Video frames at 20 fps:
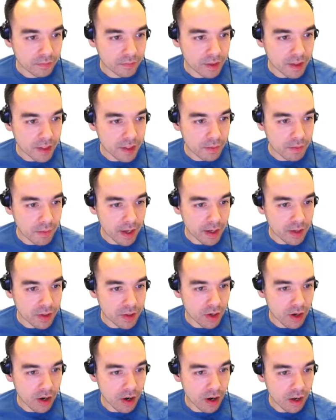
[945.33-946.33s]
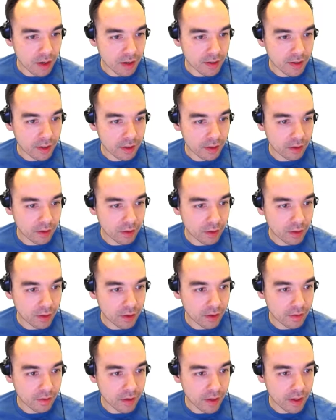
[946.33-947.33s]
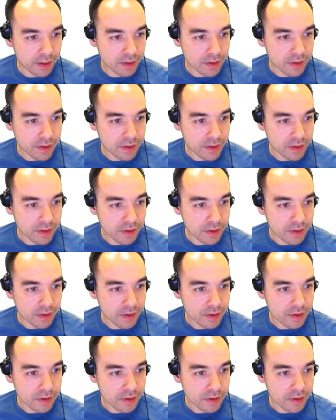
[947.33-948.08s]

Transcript: Dispatch content loaded events.